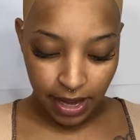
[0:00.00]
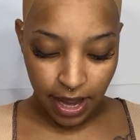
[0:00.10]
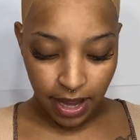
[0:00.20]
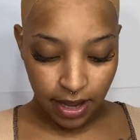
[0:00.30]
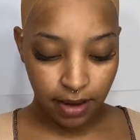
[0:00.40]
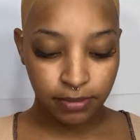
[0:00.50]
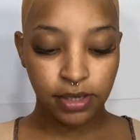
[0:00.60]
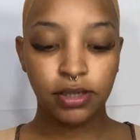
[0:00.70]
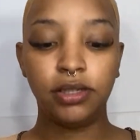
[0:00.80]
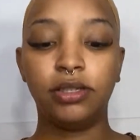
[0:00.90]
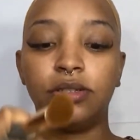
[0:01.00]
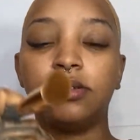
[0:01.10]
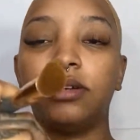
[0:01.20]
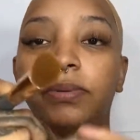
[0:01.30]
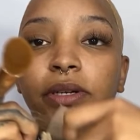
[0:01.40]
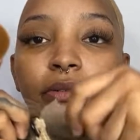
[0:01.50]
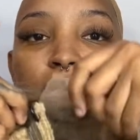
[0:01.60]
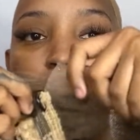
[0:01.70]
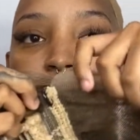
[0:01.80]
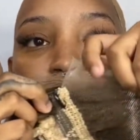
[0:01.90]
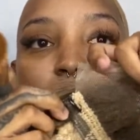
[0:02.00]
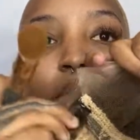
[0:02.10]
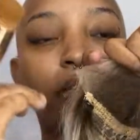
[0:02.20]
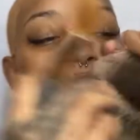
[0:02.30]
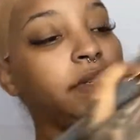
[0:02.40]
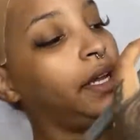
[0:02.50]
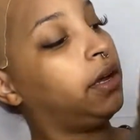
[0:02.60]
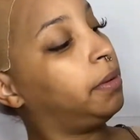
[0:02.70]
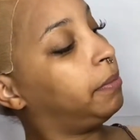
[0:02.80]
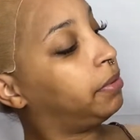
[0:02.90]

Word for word: and I'm literally just gonna put it on the inside of the cap,